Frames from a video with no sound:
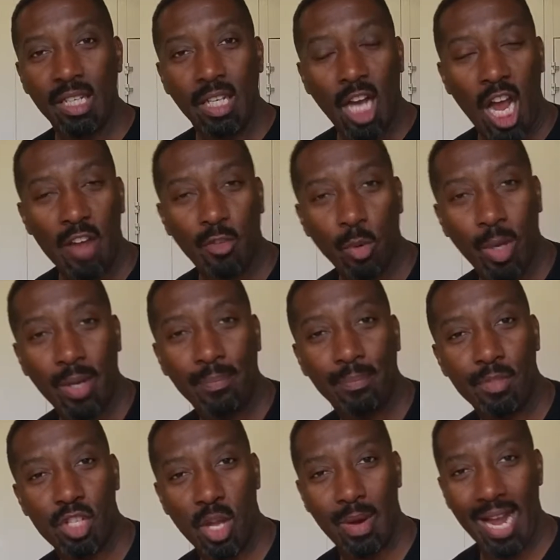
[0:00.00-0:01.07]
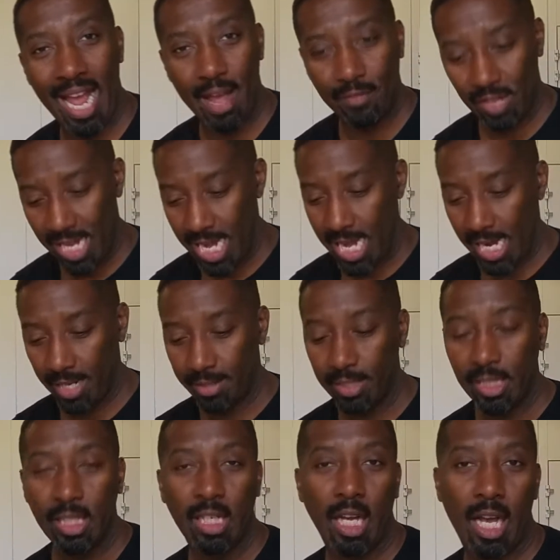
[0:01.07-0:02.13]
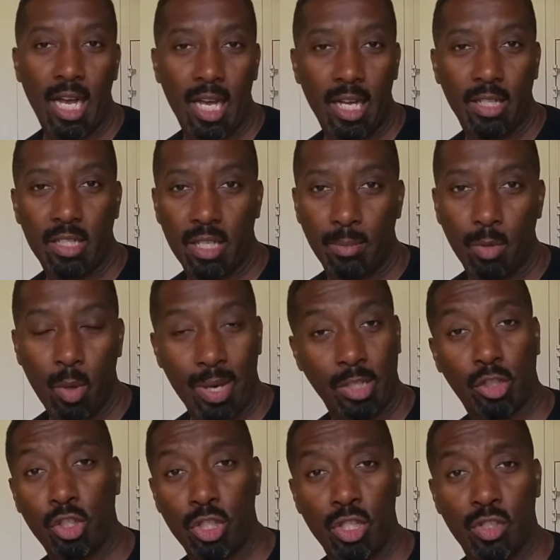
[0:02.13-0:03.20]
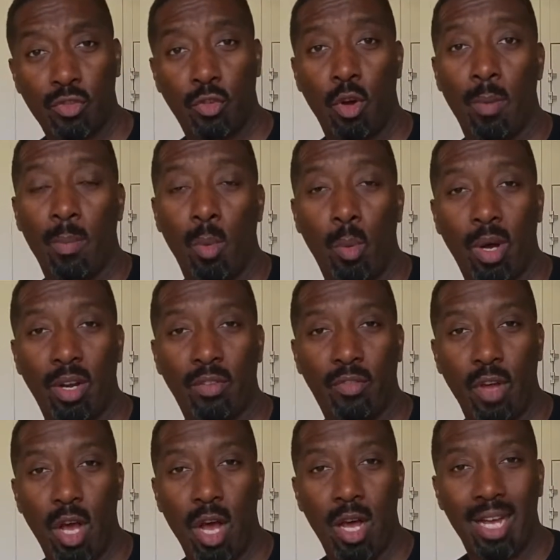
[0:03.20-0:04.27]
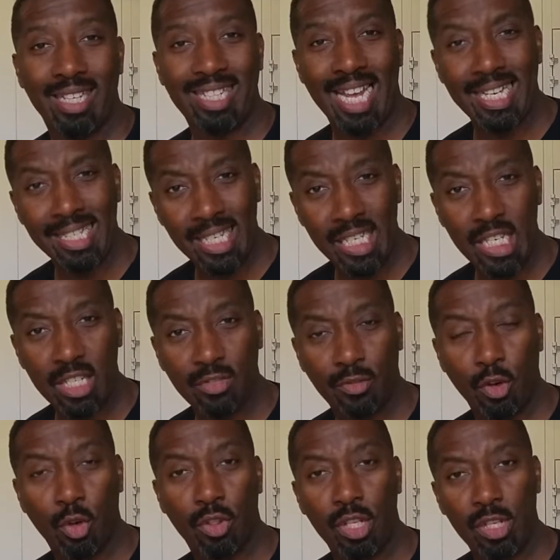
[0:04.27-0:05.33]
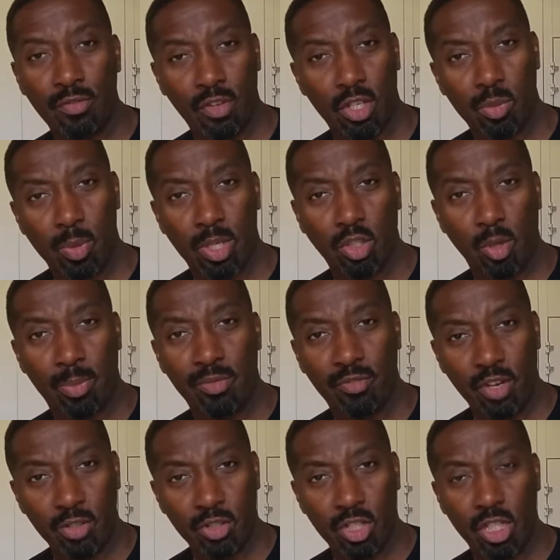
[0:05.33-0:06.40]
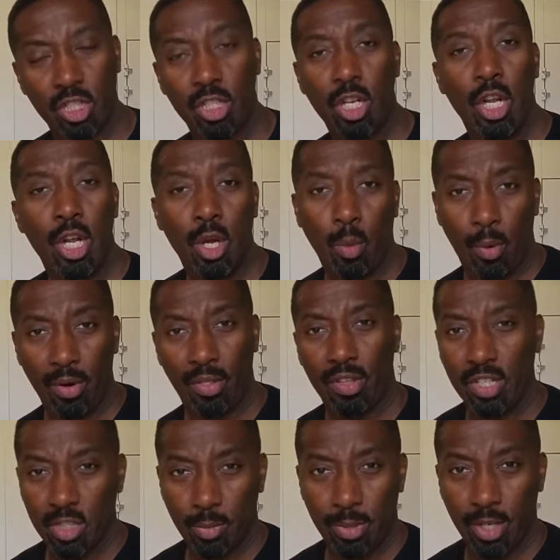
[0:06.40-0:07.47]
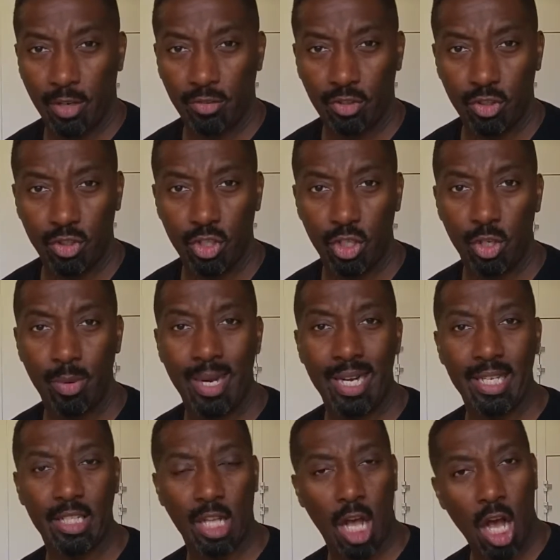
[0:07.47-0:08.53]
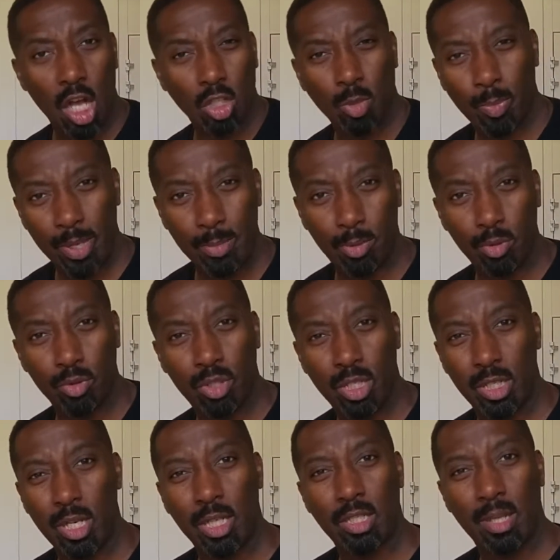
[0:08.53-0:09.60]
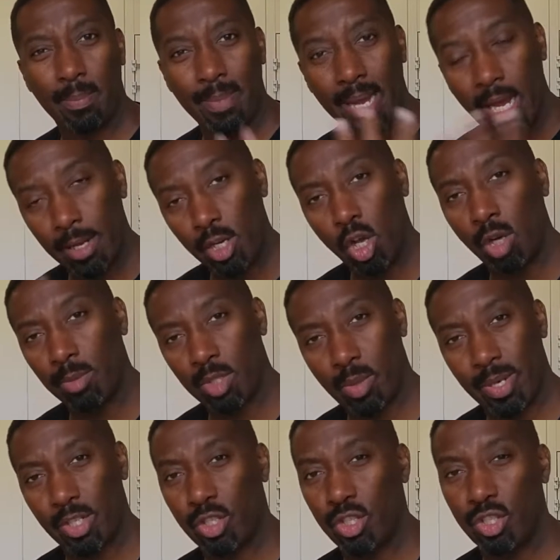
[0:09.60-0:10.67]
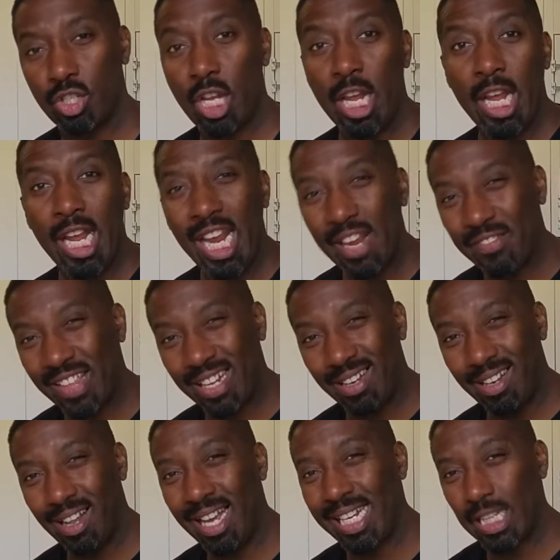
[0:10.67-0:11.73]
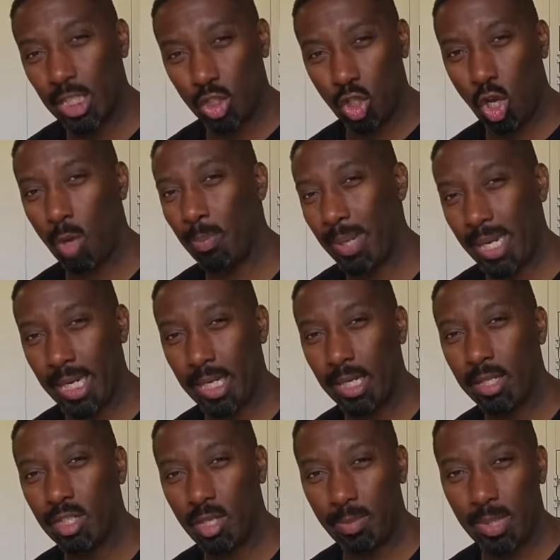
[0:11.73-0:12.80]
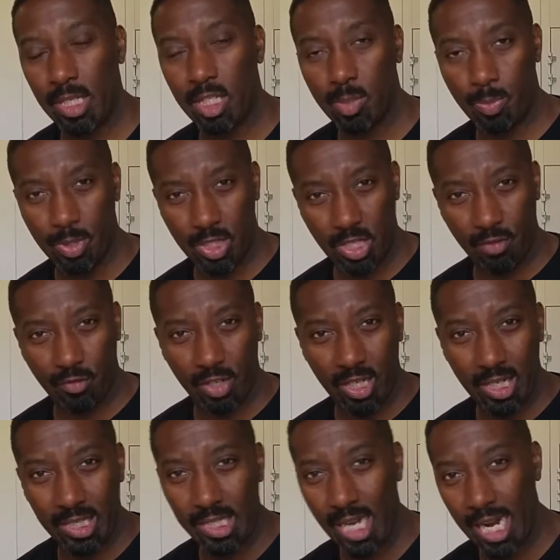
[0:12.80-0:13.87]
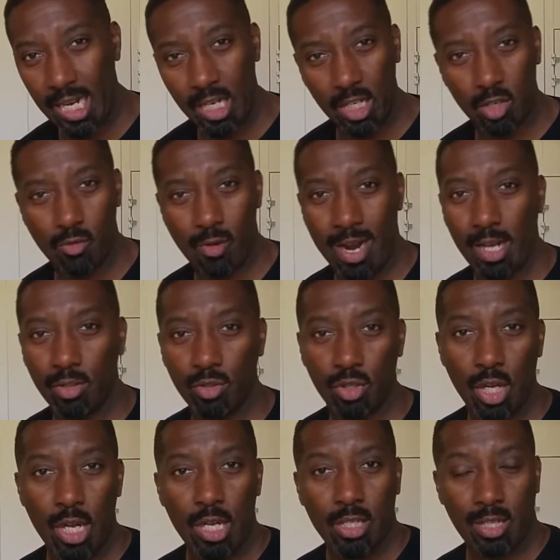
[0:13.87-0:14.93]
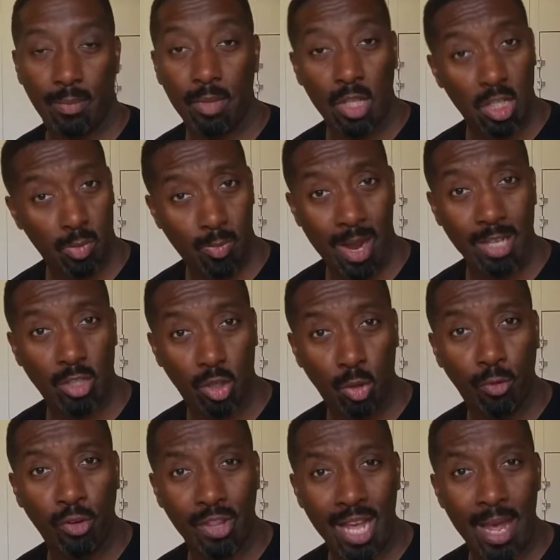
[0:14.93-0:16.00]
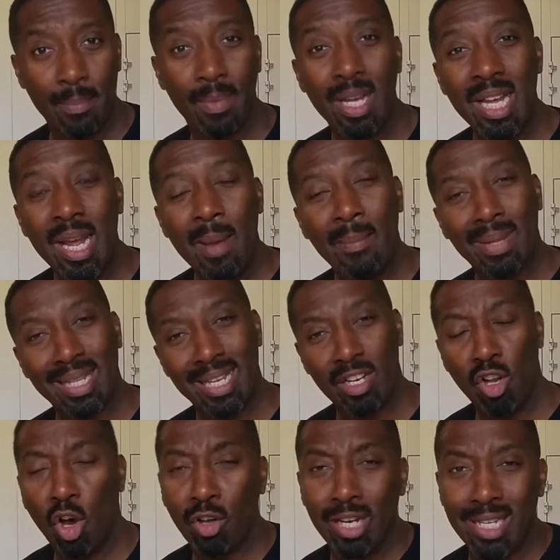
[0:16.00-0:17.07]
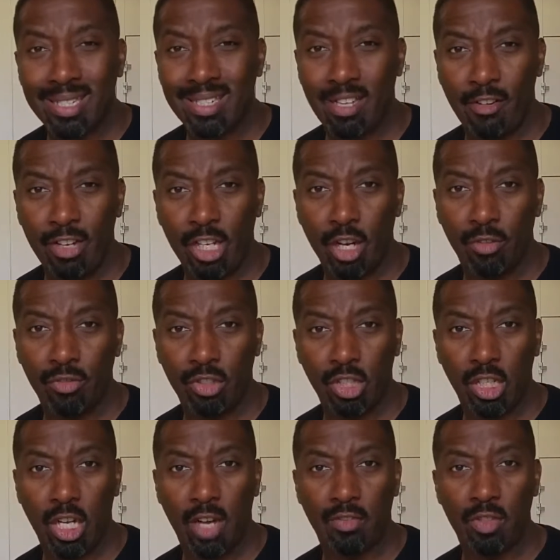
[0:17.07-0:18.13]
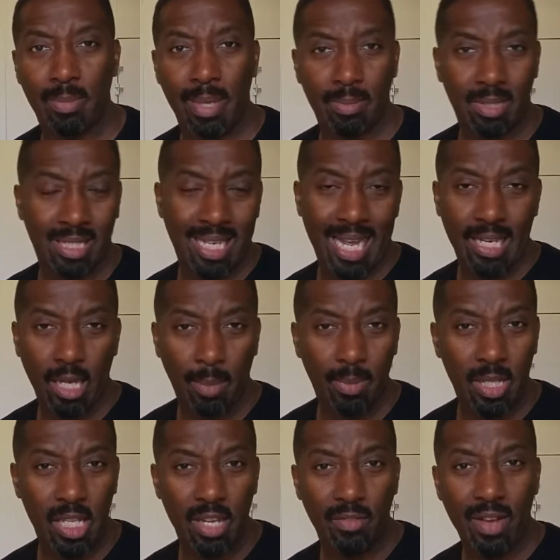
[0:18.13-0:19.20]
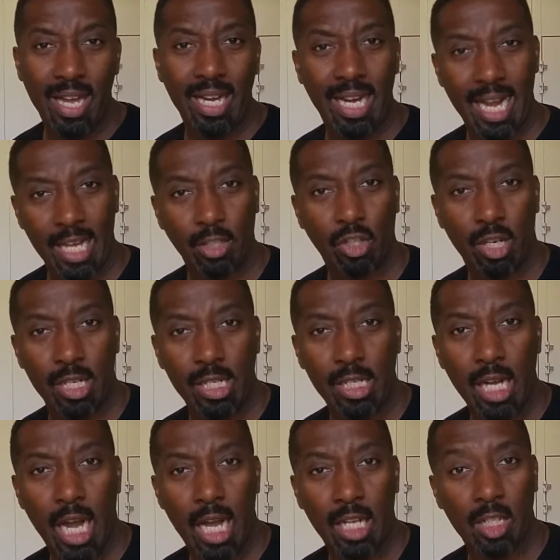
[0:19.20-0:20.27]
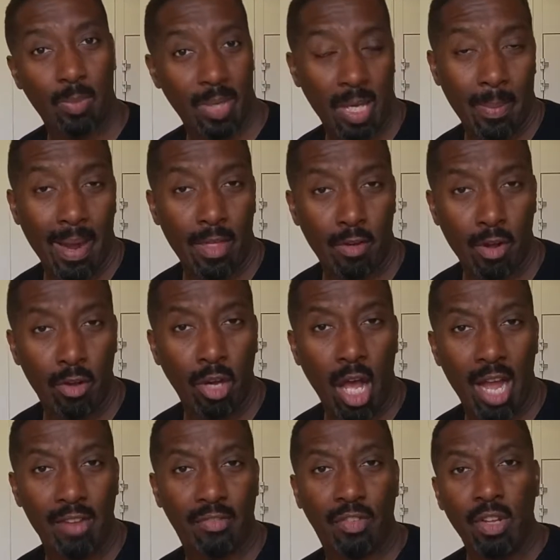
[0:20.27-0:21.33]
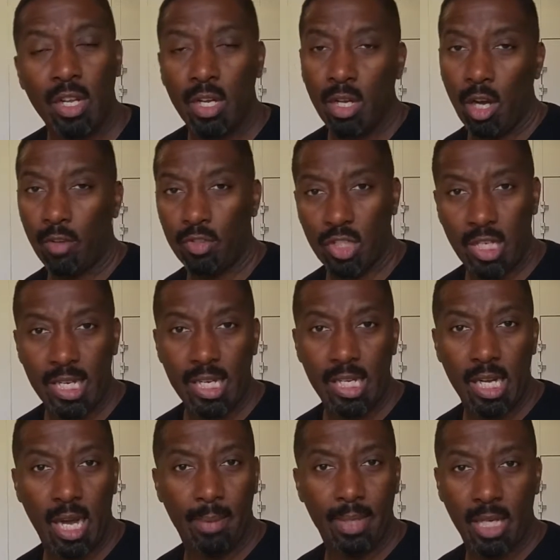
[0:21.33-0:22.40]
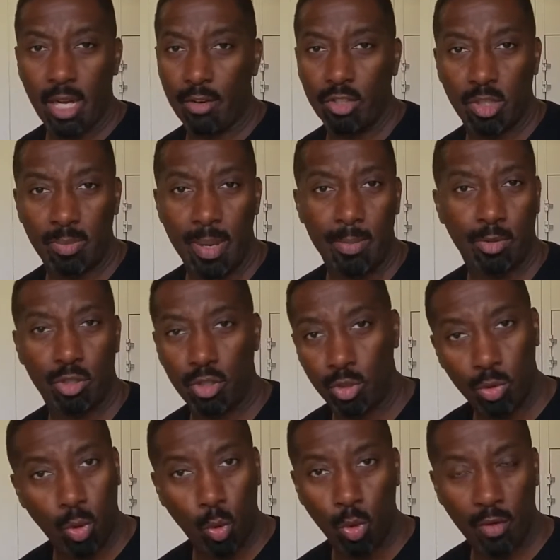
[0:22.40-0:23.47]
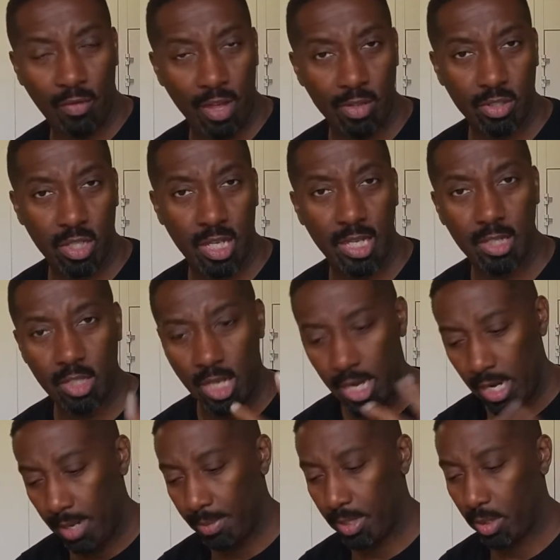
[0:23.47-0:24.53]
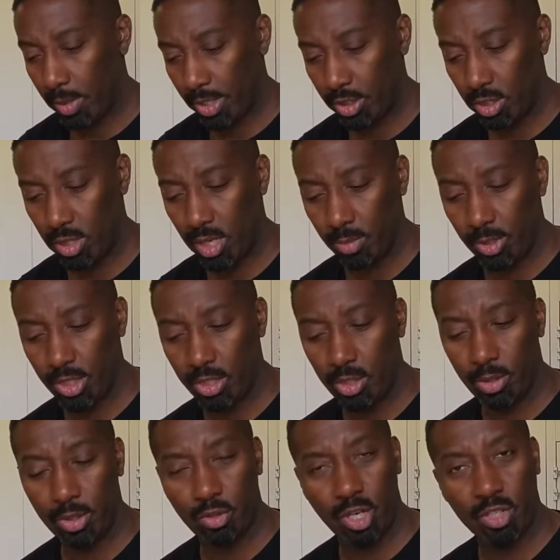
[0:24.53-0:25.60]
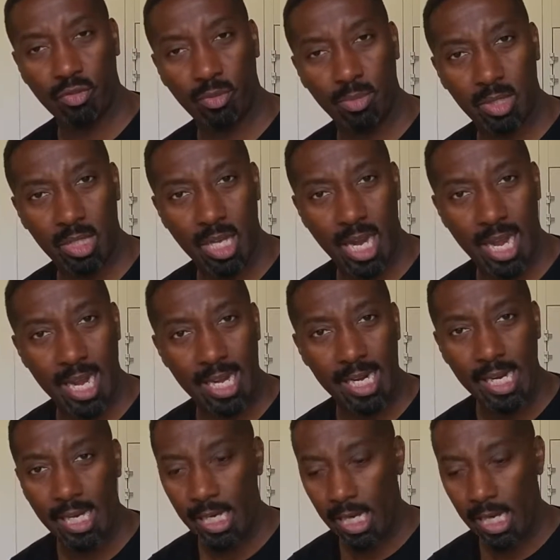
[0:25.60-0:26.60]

Hi everyone, so I have here some questions from one of our attendees for the first workshop in Folkestone. One of the things that we often do is ask people to submit anonymous questions if they'd like the topic to be specifically tailored around something that's practical for them, but they're not necessarily confident enough to be able to stand up in the event and actually speak about their own life. Obviously, I'm encouraging people to do all of those things, but the question that I wanted to address from today